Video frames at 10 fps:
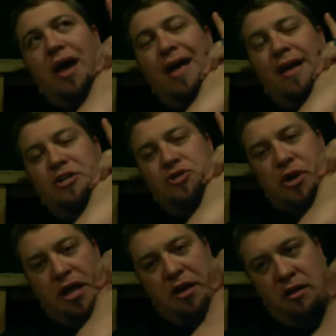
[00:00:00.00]
And I
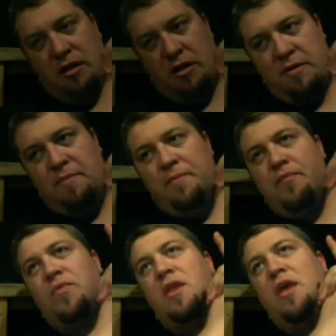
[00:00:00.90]
tried it on.
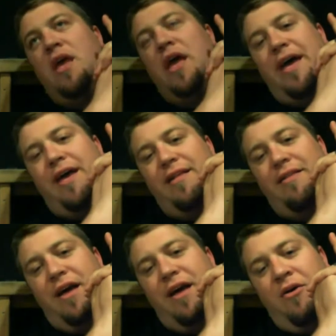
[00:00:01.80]

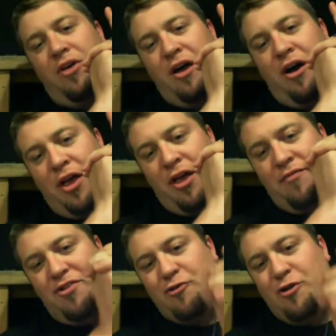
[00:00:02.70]
And I'll give
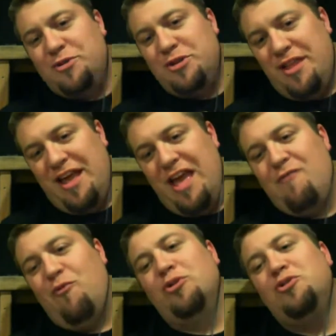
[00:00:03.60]
the description that I gave
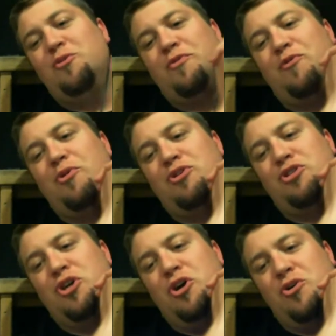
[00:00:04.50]
Walter before the
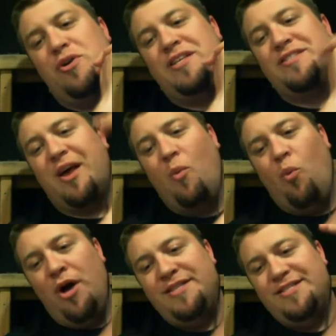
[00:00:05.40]
show. It's like
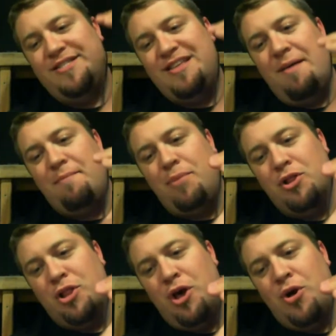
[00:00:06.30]
one step
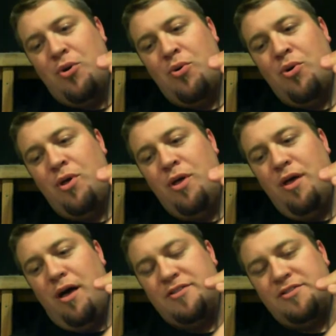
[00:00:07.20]
below
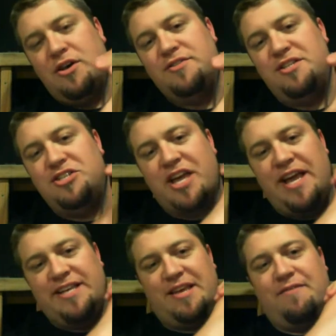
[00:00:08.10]
a sausage
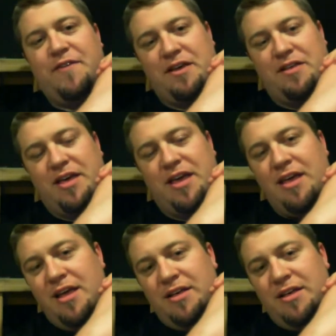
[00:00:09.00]
casing feeling.
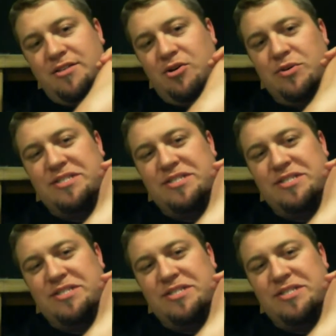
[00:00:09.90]
So